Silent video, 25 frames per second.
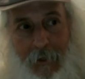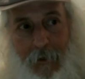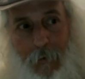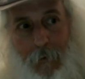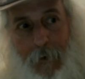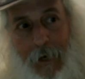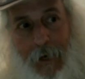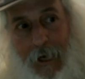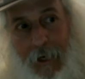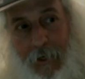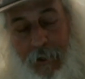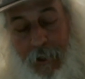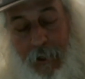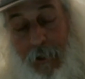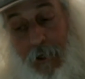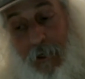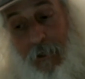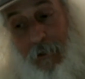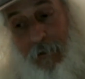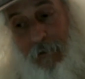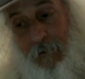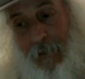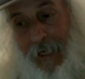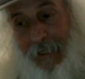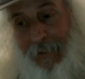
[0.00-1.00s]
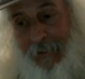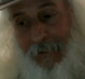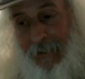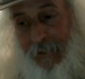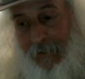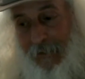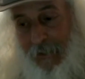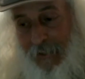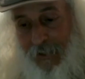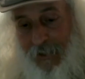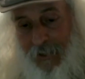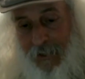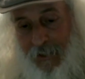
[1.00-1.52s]
well, you know, I did
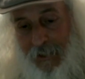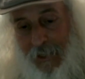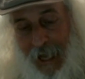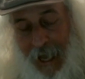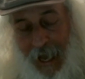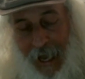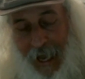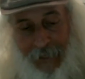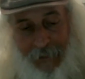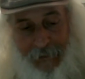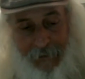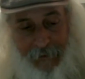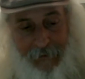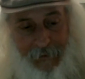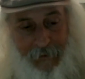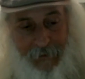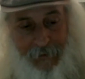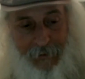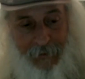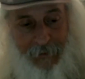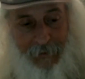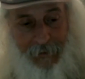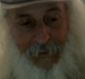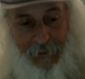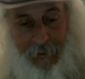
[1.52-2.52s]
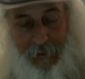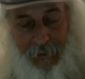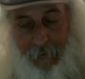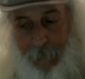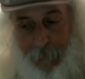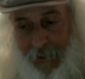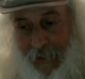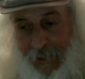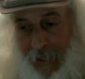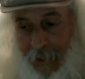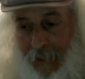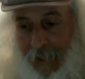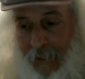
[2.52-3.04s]
this and that uh, in the
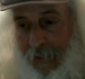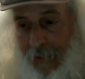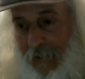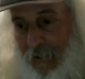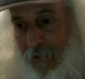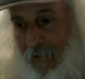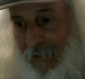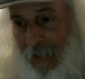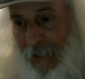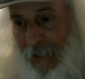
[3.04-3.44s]
beginning, this and